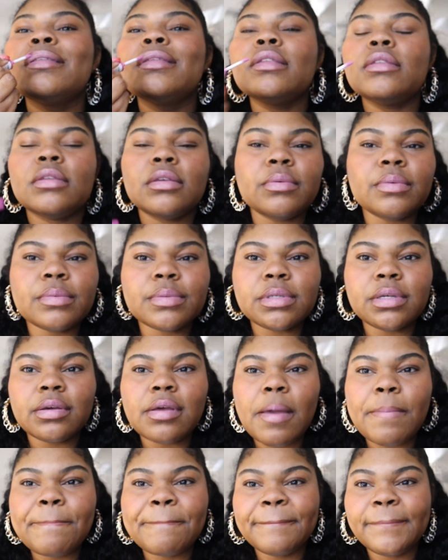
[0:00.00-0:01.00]
See what I'm
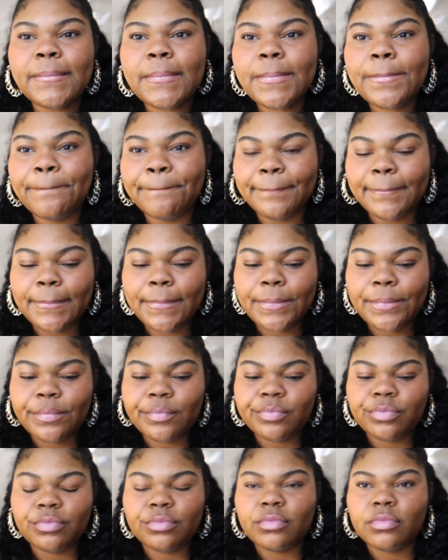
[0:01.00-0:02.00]
saying?
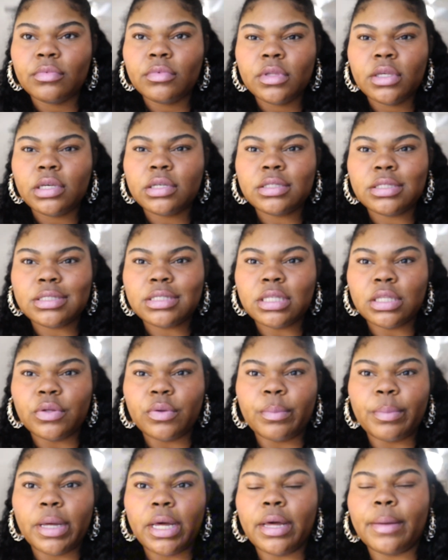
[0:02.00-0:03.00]
Just a
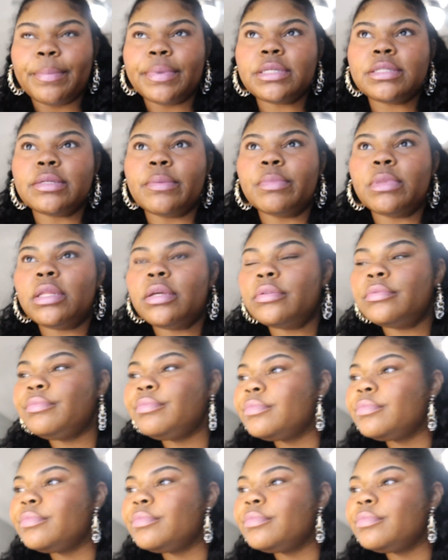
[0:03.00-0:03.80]
little pop or something.